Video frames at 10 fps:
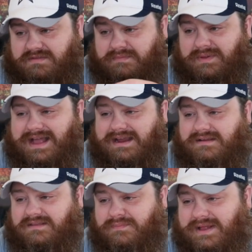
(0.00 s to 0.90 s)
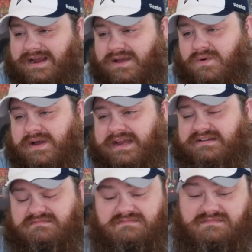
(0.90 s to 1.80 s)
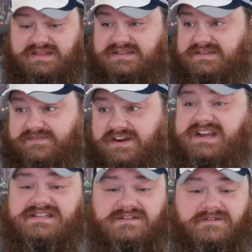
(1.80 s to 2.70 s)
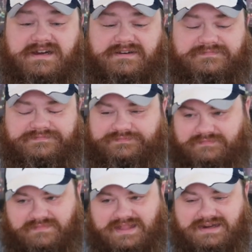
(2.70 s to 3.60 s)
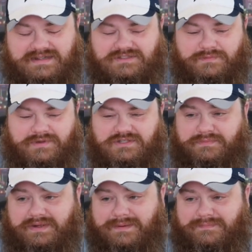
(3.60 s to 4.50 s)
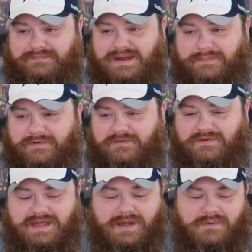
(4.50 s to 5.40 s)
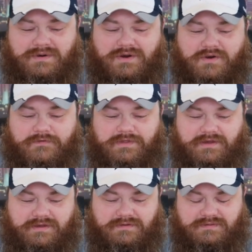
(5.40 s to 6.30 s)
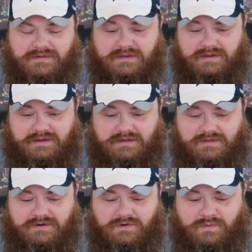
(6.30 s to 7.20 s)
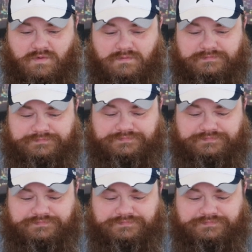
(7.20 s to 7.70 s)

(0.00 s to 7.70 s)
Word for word: The black on white, that's very easy to read. That not so much, but I prefer that one over the normal.